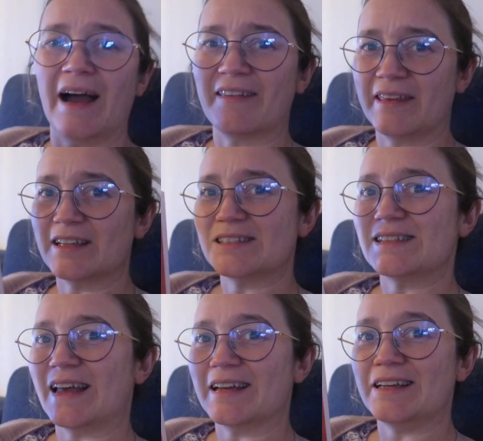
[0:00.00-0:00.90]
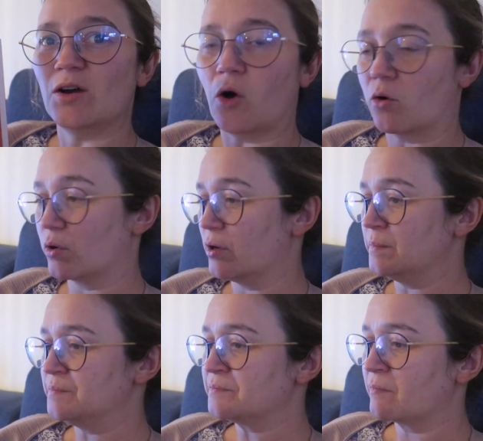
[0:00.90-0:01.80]
I think it's slightly horror.
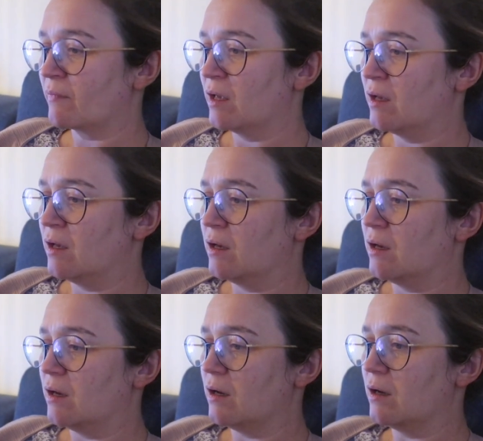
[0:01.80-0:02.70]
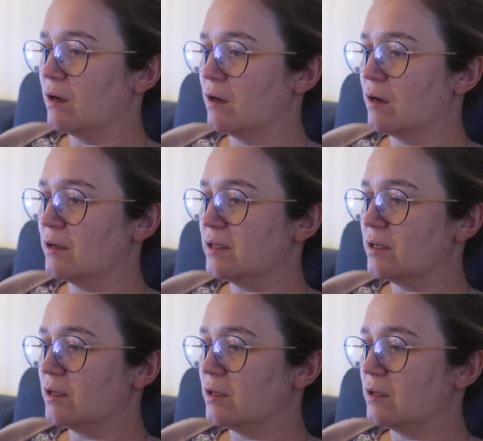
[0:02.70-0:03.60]
Uh,
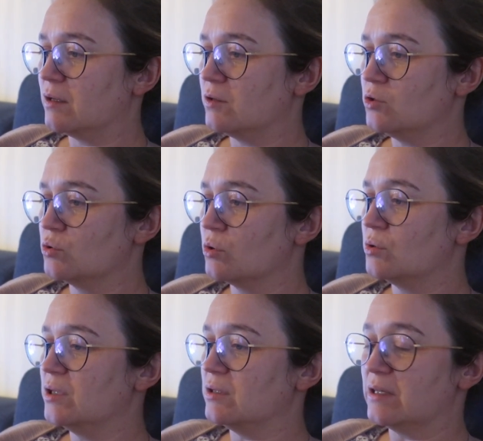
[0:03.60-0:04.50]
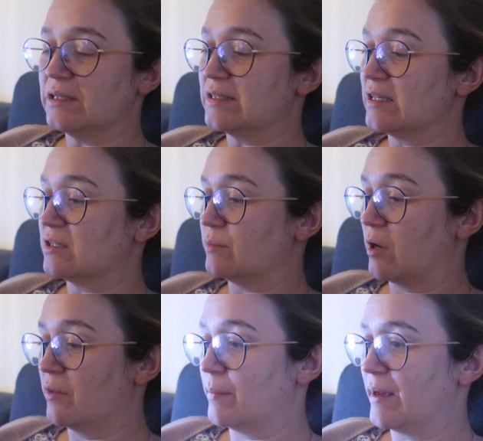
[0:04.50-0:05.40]
you don't. It says
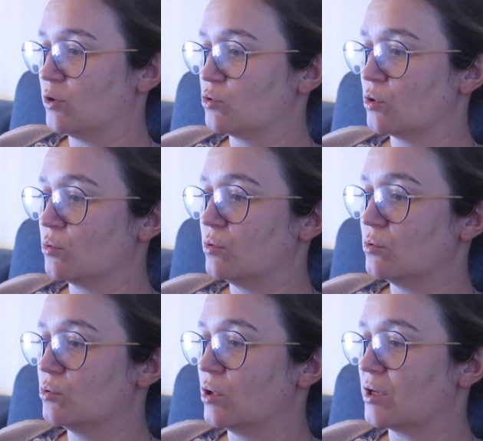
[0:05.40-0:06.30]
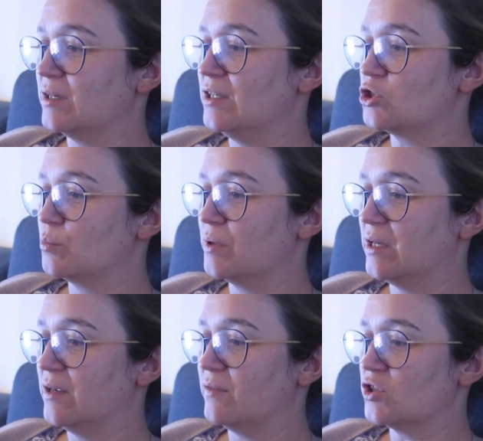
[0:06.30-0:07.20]
on the back, you don't do not need to
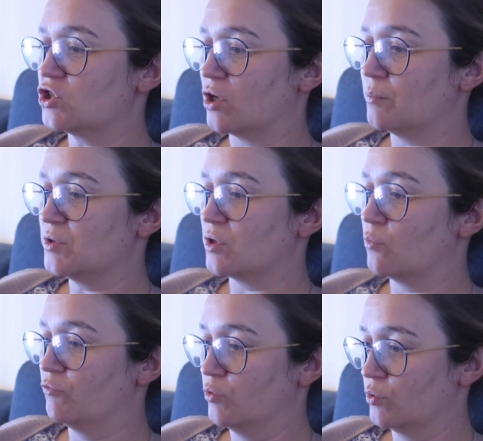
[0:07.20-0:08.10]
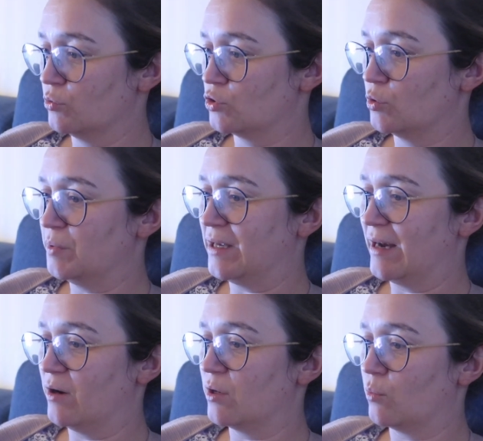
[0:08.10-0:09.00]
believe in zombies or voodoo to be
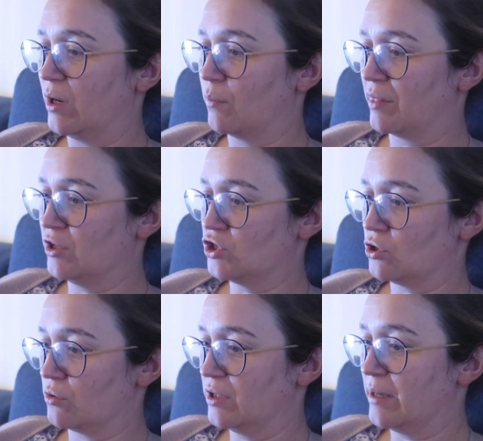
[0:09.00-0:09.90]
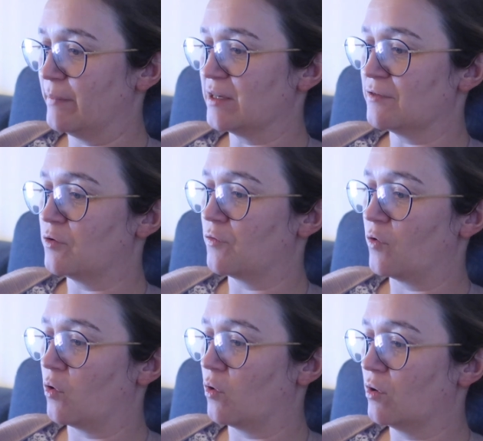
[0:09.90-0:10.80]
carried away with this story. A metaphor
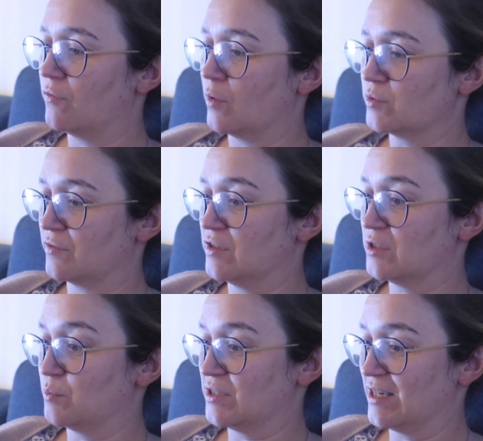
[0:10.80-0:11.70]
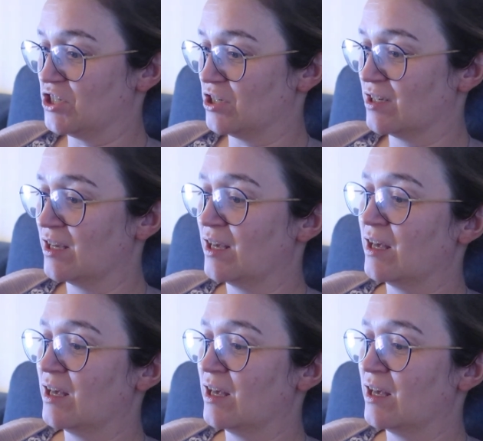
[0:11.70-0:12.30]
for all forms of dispossession.